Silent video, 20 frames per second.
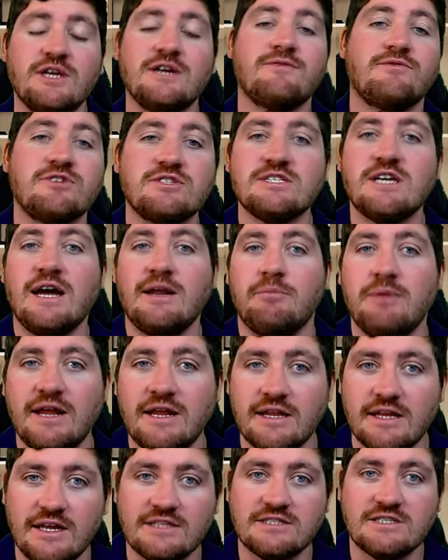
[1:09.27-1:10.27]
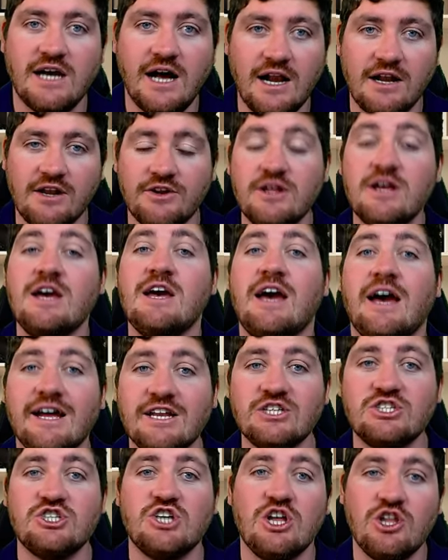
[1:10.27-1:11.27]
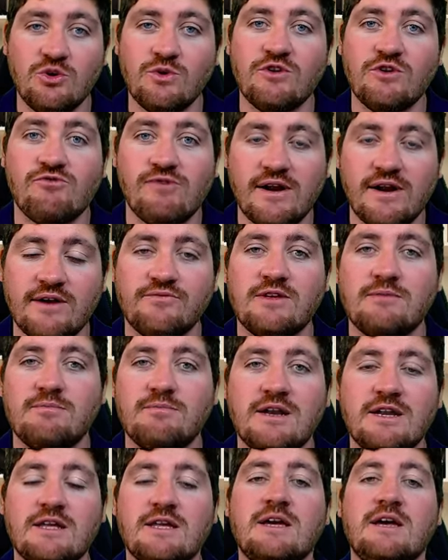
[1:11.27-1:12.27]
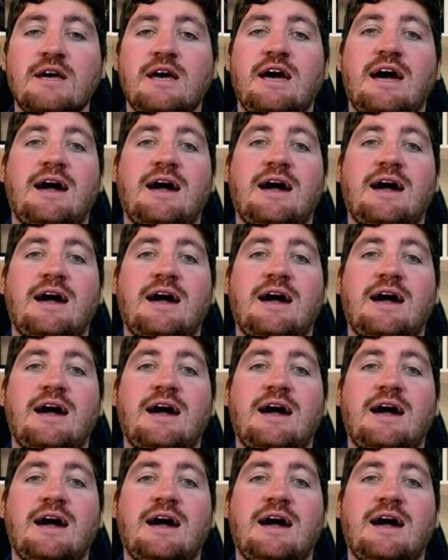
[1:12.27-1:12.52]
give the side played against Ireland a genuine run for their money,